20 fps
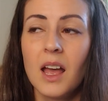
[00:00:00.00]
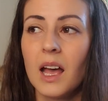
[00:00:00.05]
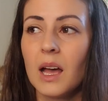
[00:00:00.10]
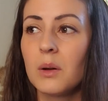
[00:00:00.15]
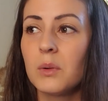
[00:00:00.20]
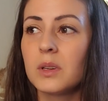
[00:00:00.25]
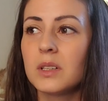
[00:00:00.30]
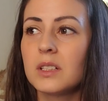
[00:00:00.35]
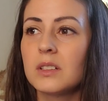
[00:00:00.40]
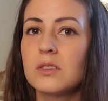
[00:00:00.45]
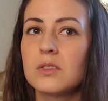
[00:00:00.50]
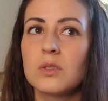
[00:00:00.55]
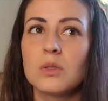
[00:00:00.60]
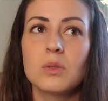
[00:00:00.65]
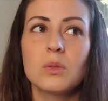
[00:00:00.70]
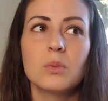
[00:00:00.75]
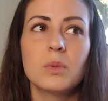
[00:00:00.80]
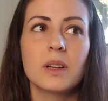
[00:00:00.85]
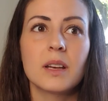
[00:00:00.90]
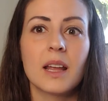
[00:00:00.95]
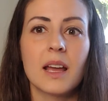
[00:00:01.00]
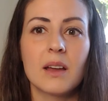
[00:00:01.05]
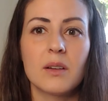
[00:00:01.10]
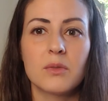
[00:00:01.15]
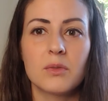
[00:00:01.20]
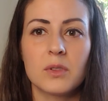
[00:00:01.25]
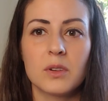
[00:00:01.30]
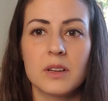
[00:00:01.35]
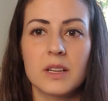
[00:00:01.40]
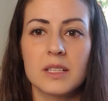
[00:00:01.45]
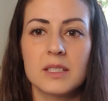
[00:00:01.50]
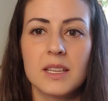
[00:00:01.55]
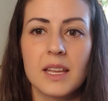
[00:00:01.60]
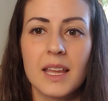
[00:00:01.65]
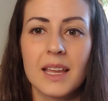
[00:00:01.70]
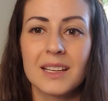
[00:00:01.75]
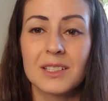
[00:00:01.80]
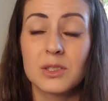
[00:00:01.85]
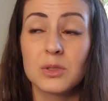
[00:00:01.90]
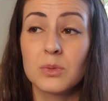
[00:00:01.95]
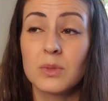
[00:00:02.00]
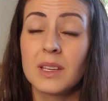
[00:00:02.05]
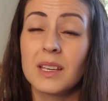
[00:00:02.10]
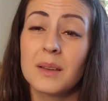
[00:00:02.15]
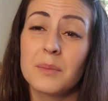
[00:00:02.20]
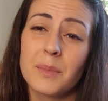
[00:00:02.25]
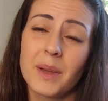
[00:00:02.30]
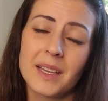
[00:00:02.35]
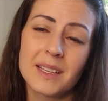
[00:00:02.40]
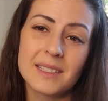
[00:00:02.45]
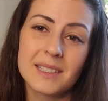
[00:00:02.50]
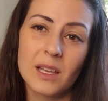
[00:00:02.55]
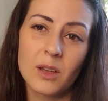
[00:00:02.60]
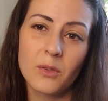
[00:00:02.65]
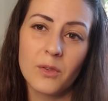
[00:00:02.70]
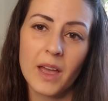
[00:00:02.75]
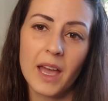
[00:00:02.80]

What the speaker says: I want to do whatever it takes to get myself